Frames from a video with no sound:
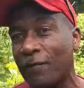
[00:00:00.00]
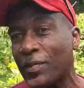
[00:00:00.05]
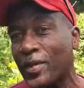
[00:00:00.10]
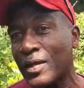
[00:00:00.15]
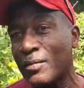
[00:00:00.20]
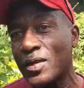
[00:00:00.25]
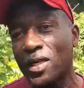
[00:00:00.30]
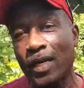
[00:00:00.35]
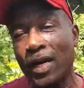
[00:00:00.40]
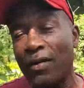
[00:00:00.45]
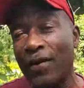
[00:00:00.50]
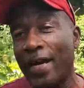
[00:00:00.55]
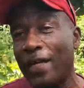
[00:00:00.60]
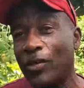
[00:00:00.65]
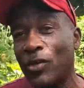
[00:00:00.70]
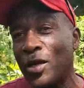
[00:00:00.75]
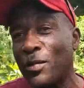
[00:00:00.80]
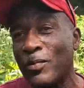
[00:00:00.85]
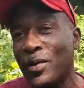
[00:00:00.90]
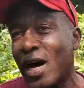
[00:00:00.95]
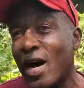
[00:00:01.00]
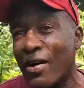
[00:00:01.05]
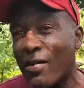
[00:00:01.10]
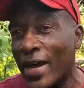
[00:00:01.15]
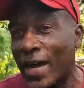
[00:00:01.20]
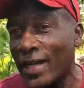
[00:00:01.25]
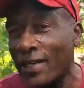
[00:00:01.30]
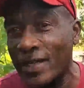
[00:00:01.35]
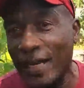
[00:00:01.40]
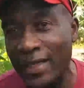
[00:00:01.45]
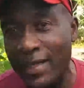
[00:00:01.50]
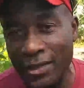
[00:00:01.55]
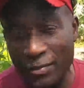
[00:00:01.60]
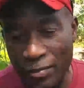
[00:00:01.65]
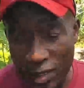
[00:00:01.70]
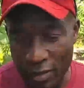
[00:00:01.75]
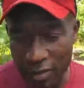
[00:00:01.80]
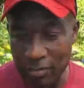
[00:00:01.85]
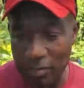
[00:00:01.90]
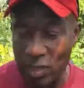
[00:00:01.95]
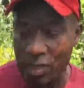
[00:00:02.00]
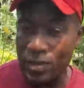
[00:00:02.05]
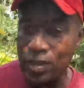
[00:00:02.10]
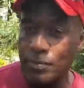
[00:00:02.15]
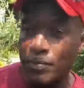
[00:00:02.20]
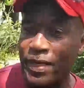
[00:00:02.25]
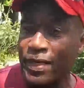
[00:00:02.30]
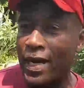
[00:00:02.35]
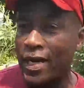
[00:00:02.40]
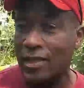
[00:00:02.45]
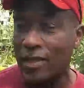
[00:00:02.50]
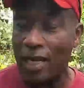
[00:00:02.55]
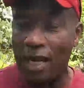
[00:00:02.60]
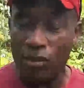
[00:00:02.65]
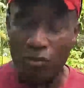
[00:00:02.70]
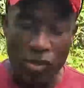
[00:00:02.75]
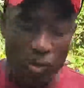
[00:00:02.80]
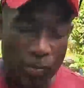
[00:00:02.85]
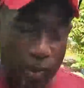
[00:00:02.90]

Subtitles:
Because right now I'm alright, because him man I start sweep